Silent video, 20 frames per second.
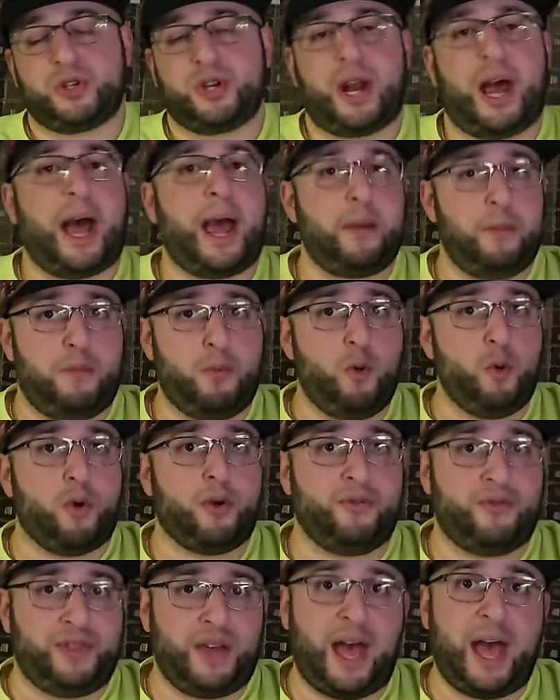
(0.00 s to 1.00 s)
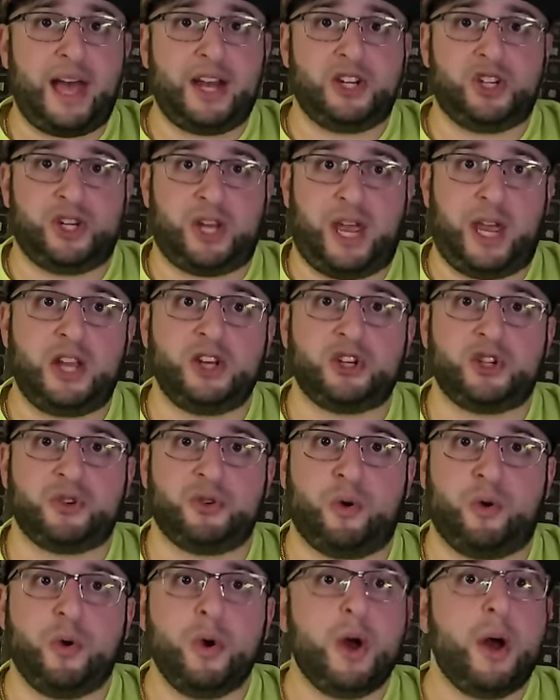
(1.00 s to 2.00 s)
and I'm more of the
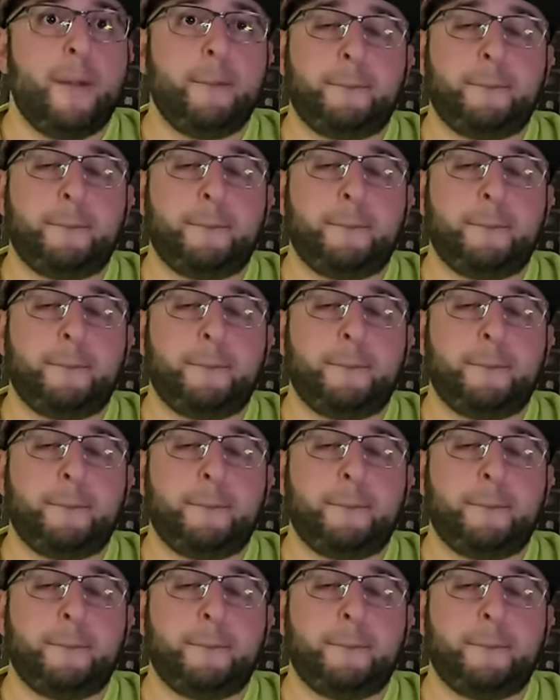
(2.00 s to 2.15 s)
educational,